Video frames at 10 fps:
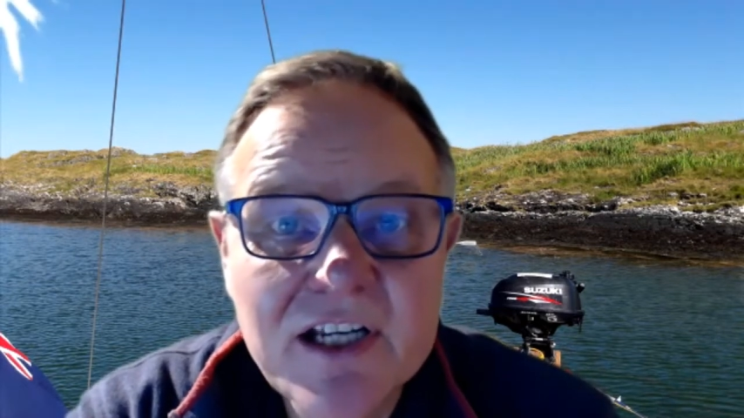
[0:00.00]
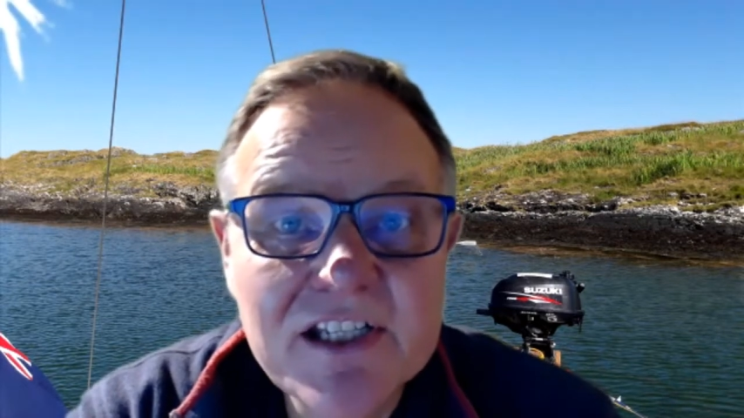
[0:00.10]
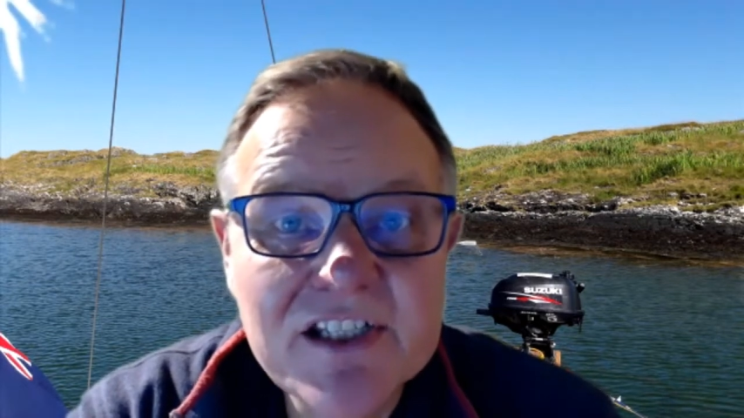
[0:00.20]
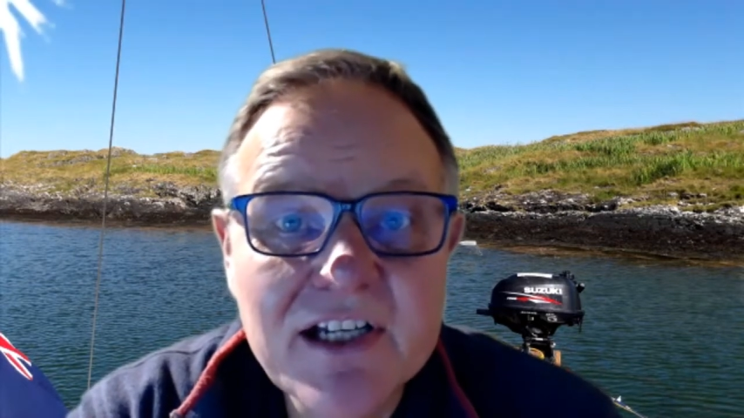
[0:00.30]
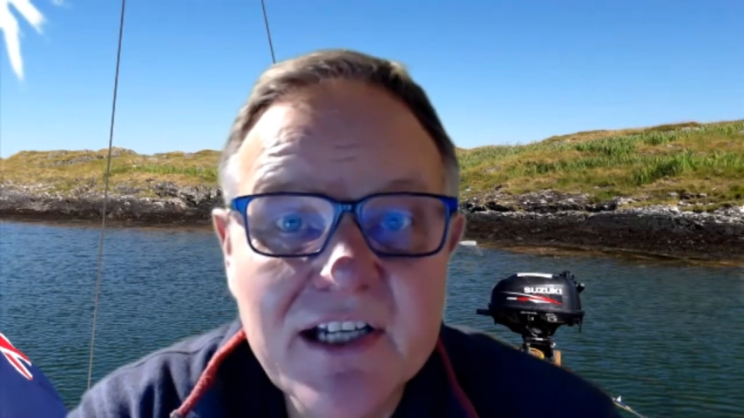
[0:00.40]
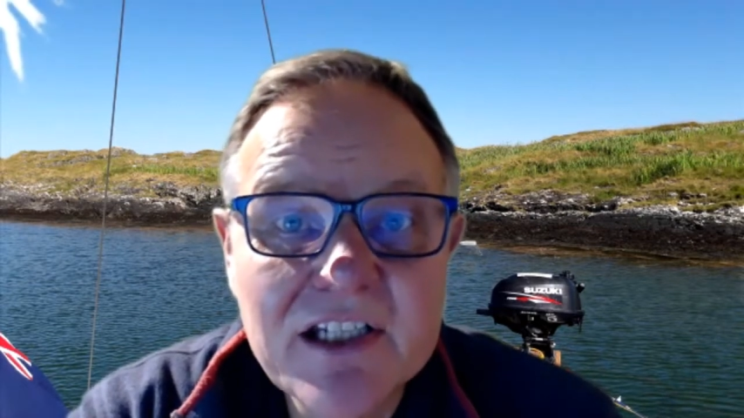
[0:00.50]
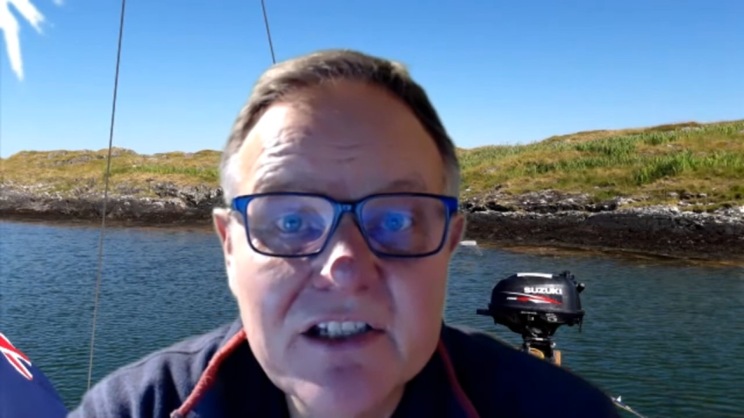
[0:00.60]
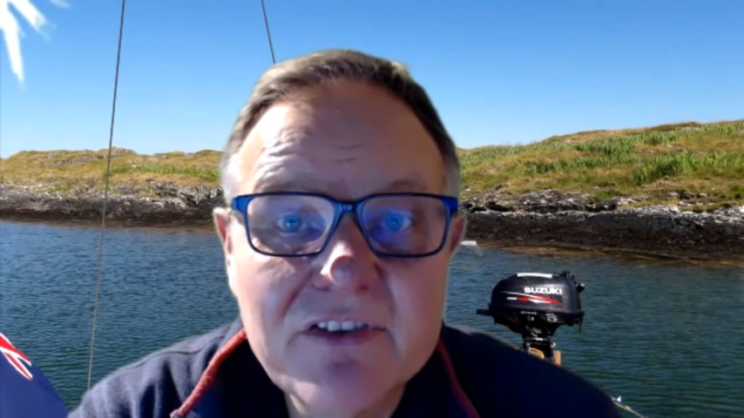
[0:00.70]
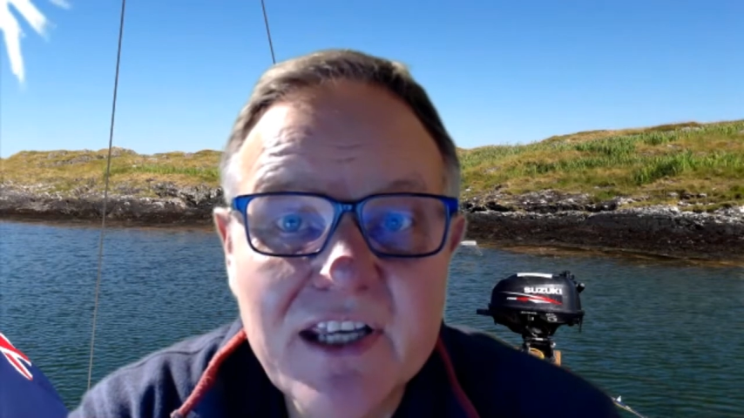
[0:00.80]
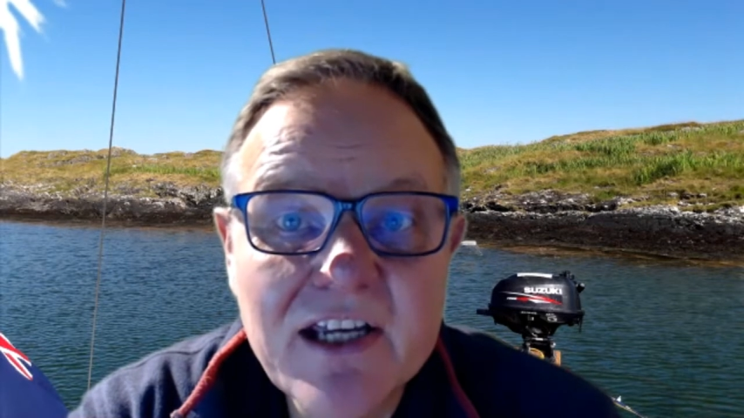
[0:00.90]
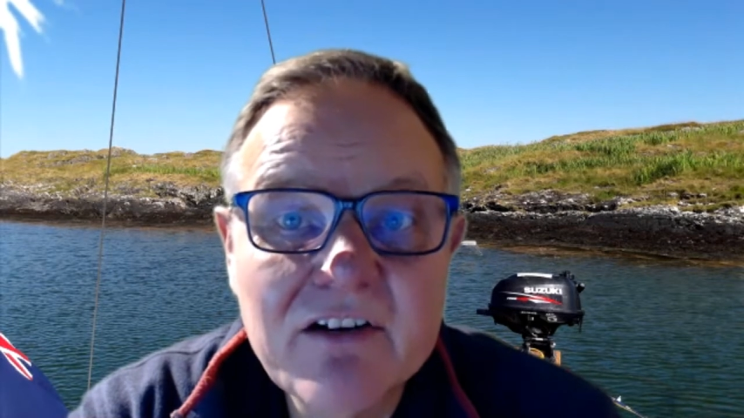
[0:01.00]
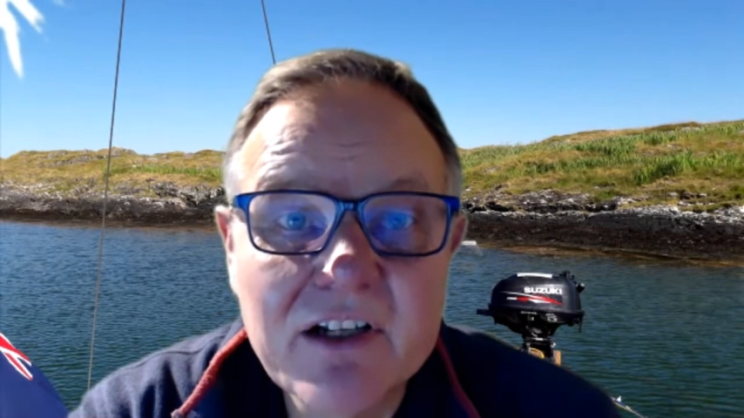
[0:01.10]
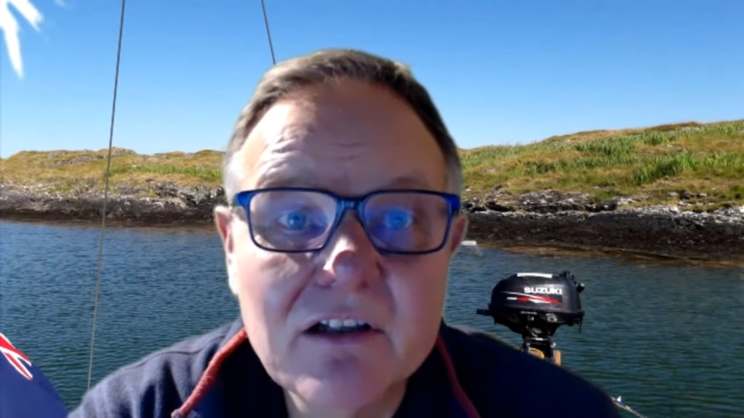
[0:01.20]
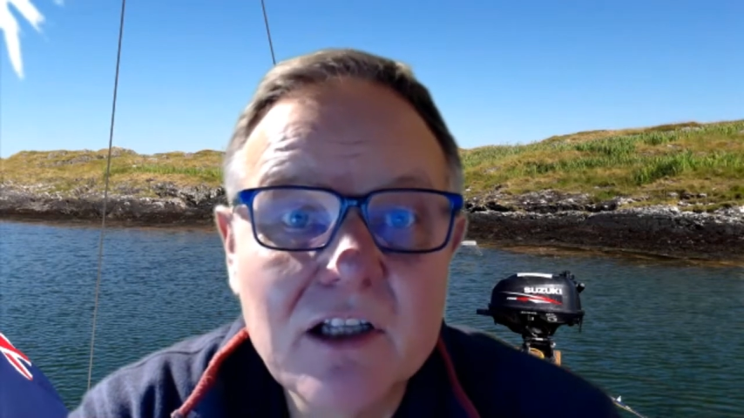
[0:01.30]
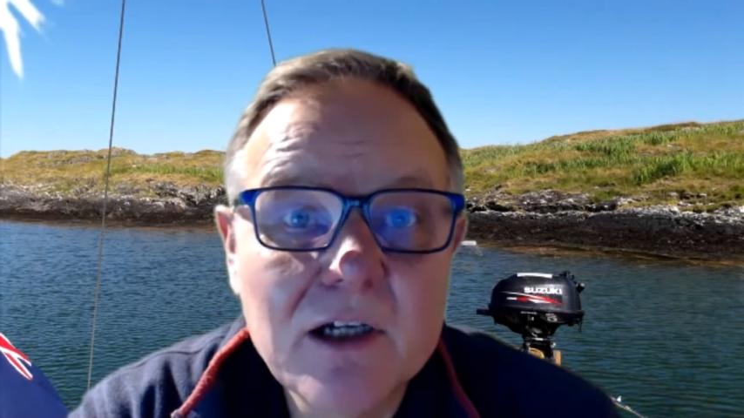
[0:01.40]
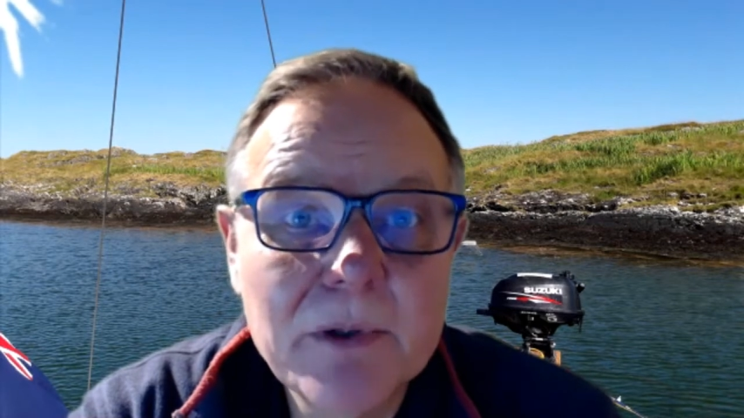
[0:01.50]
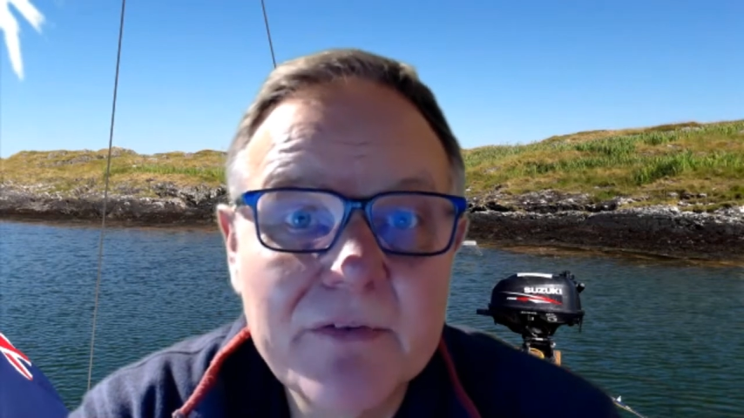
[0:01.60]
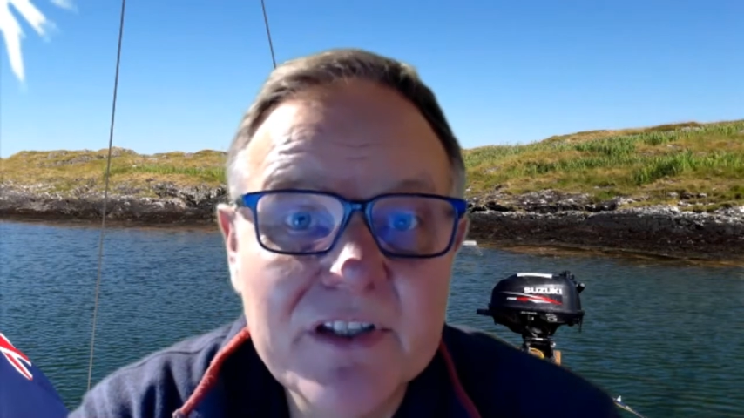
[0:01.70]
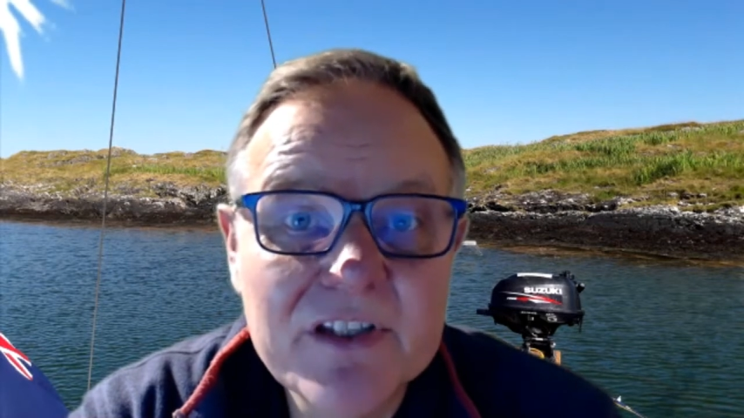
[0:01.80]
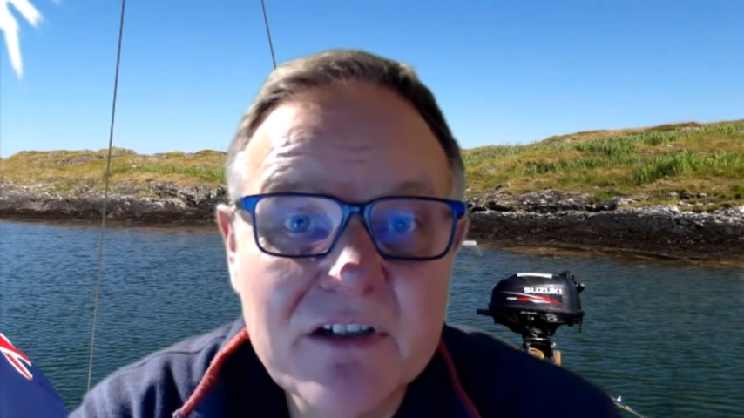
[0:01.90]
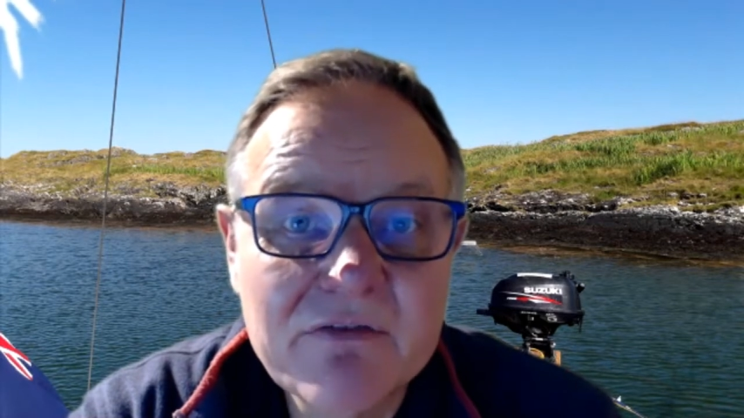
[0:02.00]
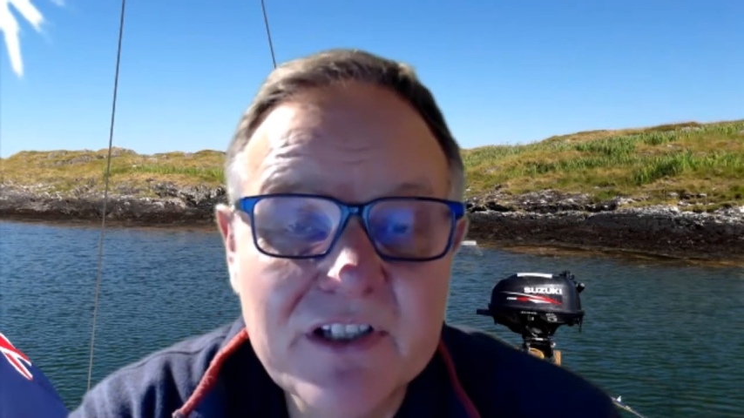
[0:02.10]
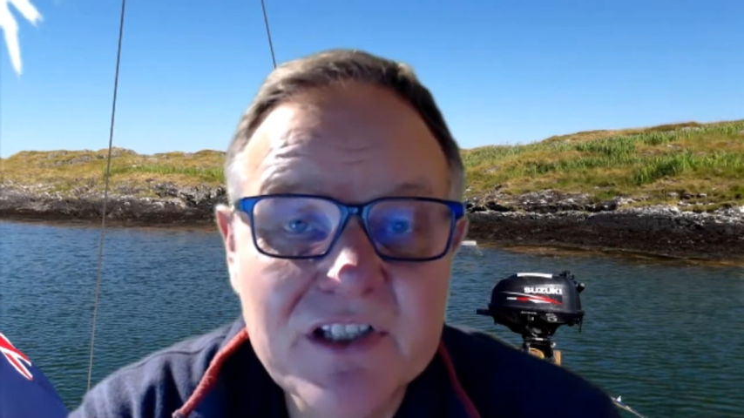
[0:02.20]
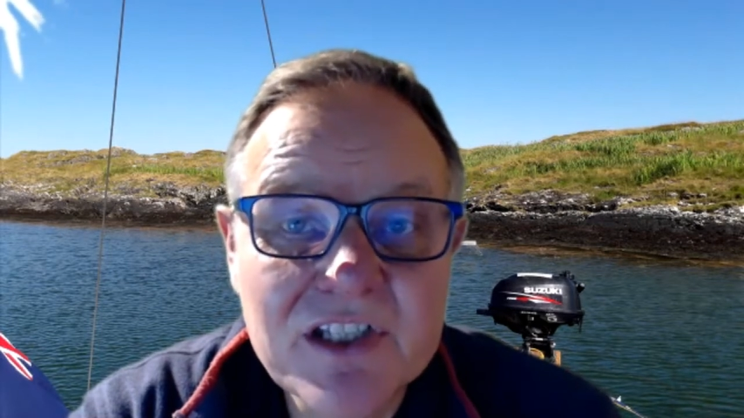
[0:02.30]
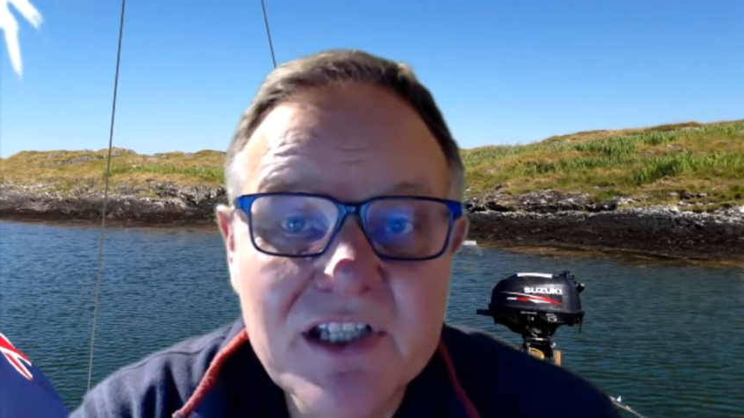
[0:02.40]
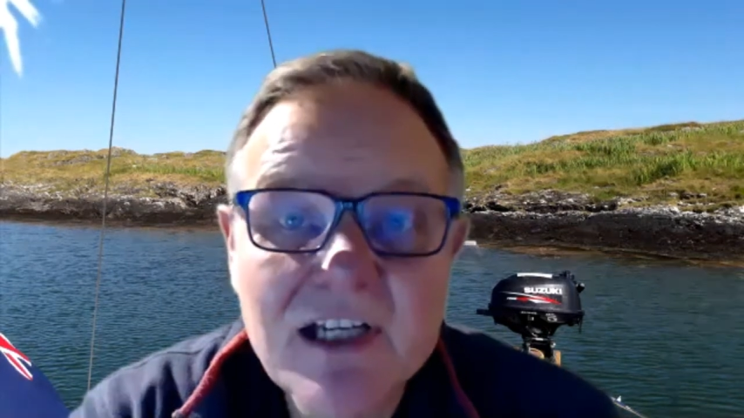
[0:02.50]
is the height of the aerial above the surface,